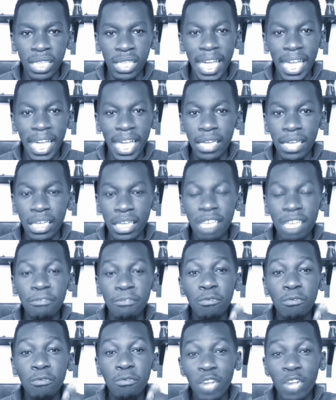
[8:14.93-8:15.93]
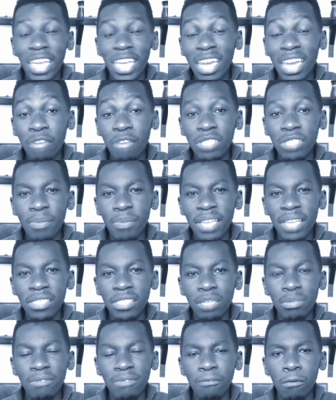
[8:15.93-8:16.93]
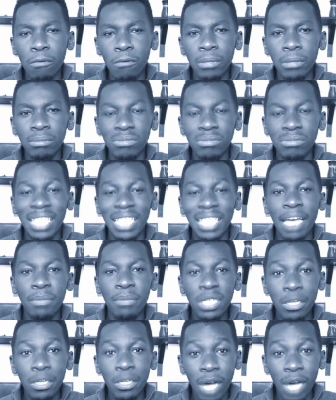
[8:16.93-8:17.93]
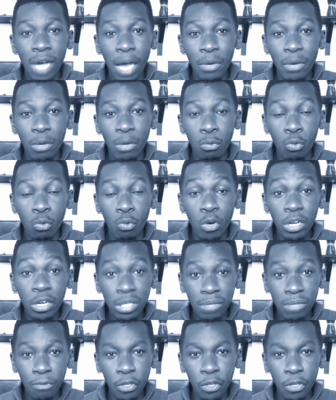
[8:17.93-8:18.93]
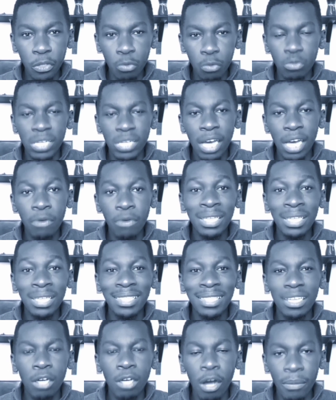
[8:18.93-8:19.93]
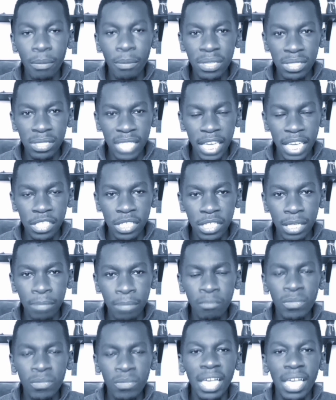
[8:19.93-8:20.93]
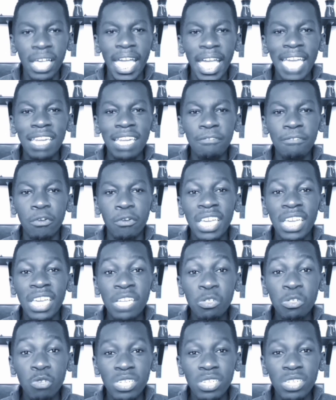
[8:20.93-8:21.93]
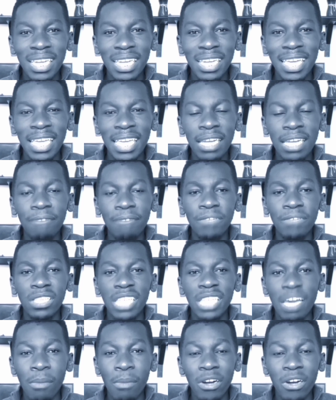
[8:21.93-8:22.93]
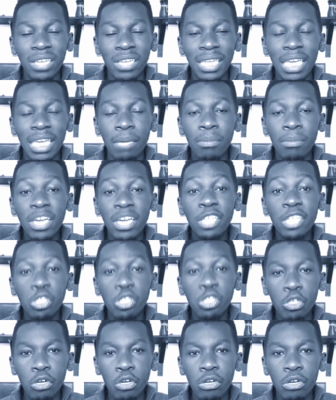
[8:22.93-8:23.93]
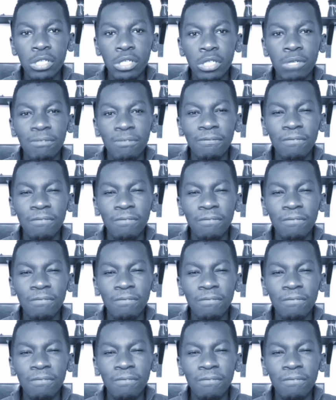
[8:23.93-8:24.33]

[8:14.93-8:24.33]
Hey, if you've tried out this method before, let me know how it worked for you down in the comment section. And if you're interested in affiliate marketing, make sure to